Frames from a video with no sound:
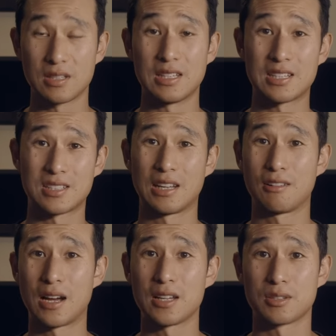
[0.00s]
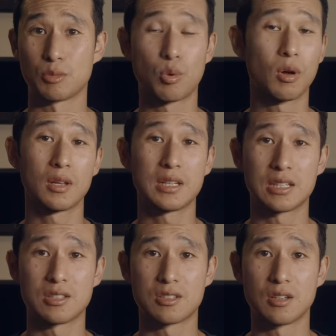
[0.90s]
Yes, there are some quality
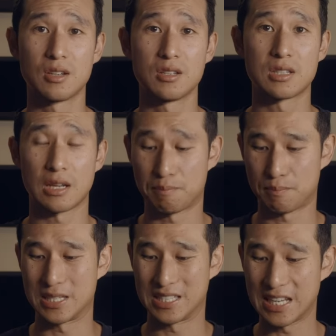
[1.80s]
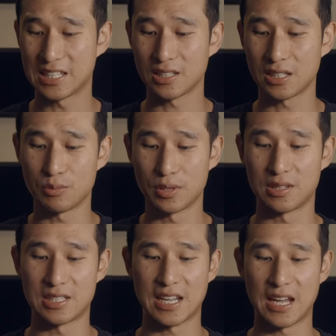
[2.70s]
concerns, particularly with
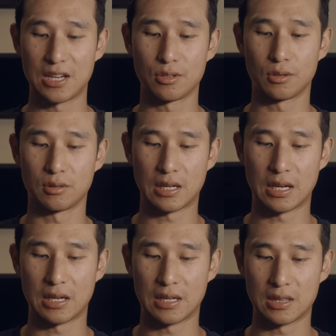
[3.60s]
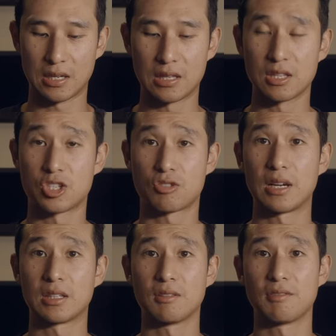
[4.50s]
this handle uh, and and the
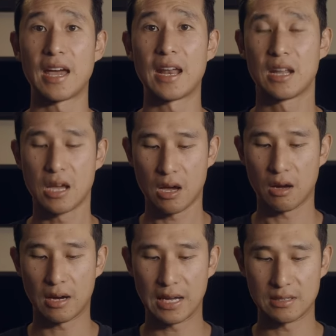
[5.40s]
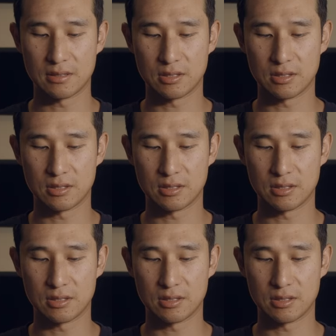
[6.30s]
strength of that. I.